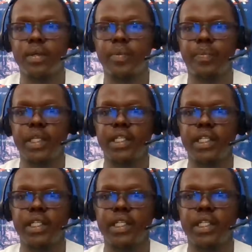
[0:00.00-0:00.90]
please
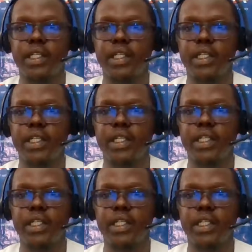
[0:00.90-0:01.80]
indicate so,
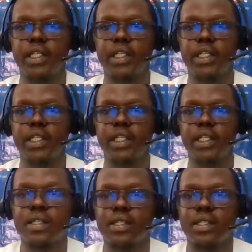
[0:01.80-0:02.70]
and you shall be given
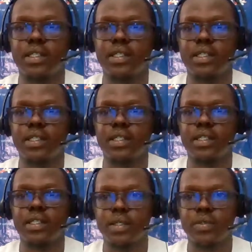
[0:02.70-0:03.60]
the stage for
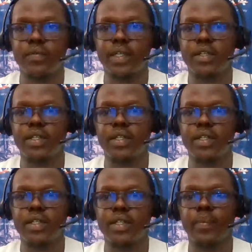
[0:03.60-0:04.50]
purposes of
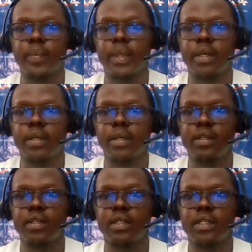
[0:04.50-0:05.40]
addressing
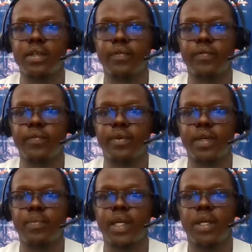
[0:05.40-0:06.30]
this
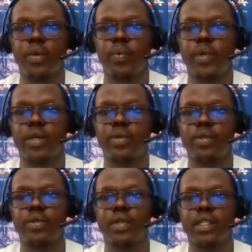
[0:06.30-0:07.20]
forum. We are
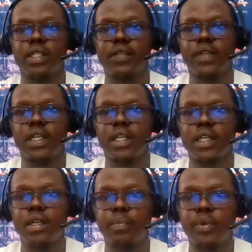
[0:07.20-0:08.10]
also receiving
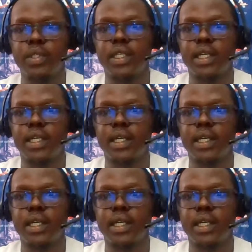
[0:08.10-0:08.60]
input and